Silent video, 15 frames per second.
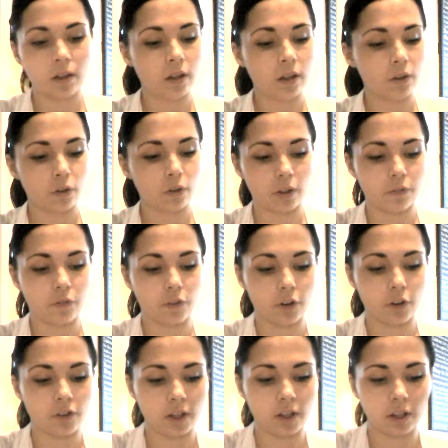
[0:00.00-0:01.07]
So the
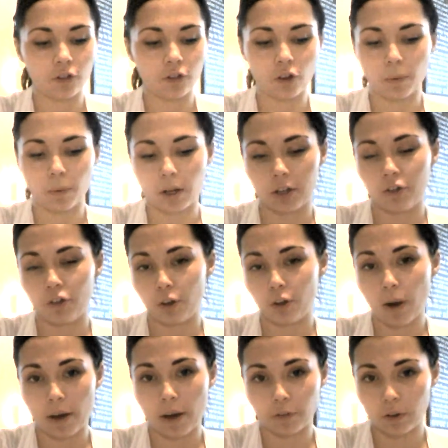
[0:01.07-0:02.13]
first thing that you want to do
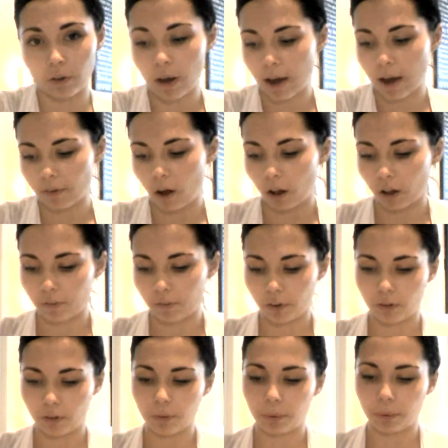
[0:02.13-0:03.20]
after you have all of your
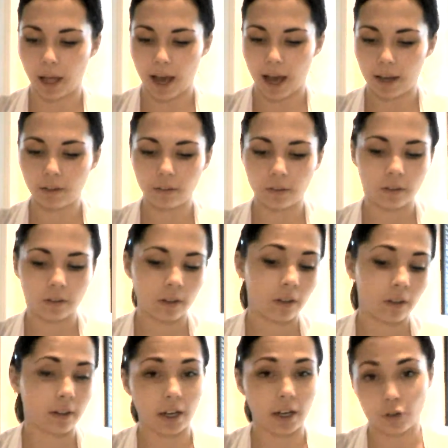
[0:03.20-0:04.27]
supplies
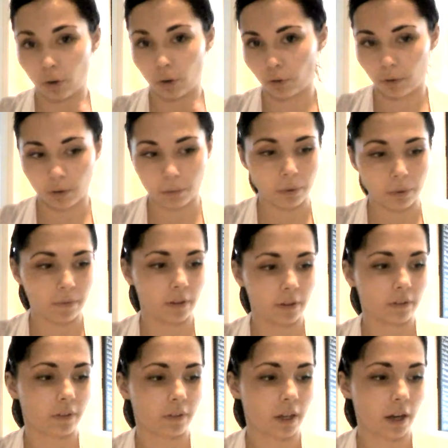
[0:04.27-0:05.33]
that I showed you in the previous
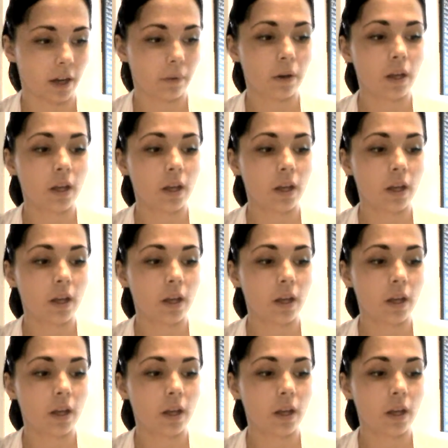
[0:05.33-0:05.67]
video